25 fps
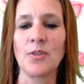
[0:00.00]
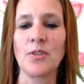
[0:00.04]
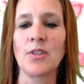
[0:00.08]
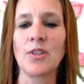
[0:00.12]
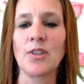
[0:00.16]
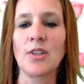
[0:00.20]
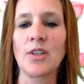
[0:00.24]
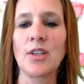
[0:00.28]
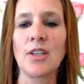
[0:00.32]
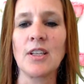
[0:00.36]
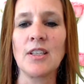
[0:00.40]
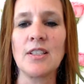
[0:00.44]
You're
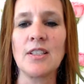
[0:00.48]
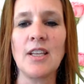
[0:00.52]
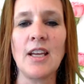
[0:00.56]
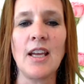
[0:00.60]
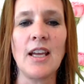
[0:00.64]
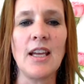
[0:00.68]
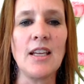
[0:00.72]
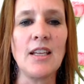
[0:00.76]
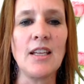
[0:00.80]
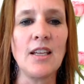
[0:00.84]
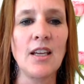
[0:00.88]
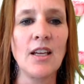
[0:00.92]
going to
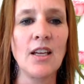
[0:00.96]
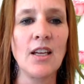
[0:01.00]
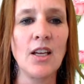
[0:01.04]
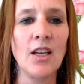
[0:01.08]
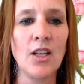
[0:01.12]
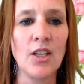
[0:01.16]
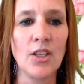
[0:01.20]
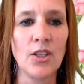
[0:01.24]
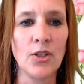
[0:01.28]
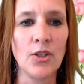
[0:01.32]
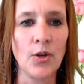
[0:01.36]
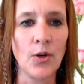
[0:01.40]
take
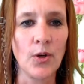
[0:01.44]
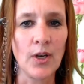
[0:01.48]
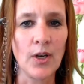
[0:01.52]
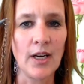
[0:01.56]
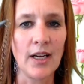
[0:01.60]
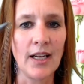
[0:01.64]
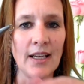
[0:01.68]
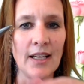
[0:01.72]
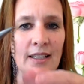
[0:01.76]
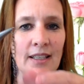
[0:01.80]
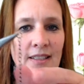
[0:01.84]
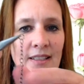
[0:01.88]
your
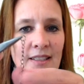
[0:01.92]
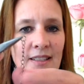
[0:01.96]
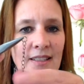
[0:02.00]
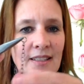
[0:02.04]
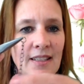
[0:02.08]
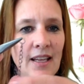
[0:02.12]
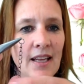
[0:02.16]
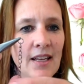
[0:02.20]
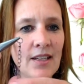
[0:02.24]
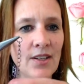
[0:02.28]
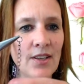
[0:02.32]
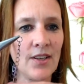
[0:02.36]

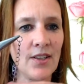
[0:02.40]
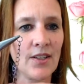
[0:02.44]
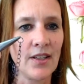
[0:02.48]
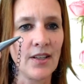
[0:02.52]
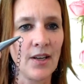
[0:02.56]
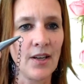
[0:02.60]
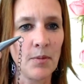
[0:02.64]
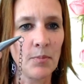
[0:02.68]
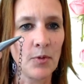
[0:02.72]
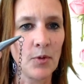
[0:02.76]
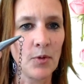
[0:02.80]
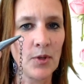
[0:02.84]
extender that
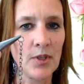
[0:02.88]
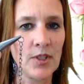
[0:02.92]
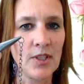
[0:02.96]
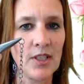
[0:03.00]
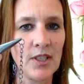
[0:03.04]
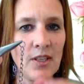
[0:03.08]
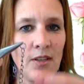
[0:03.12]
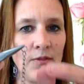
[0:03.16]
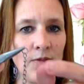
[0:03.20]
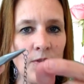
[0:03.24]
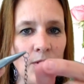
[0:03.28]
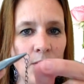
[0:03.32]
I'm going to
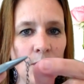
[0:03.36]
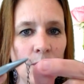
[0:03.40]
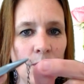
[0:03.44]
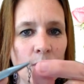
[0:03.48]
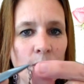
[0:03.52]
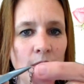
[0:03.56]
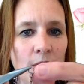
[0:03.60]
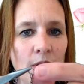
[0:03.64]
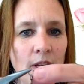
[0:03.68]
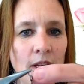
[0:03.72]
give you,